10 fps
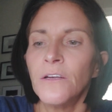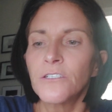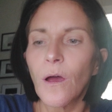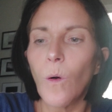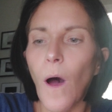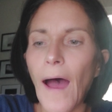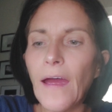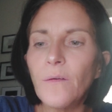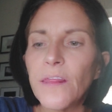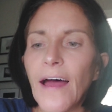So
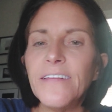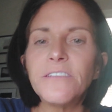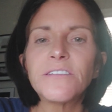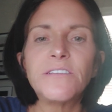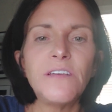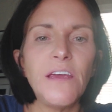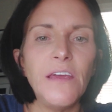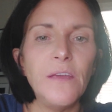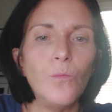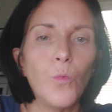I'd like to
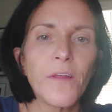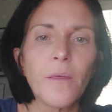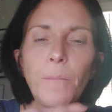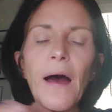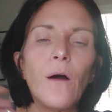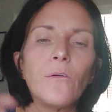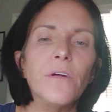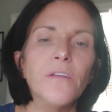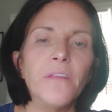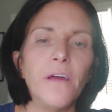see with the powder
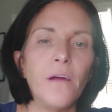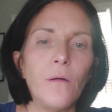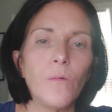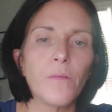in there,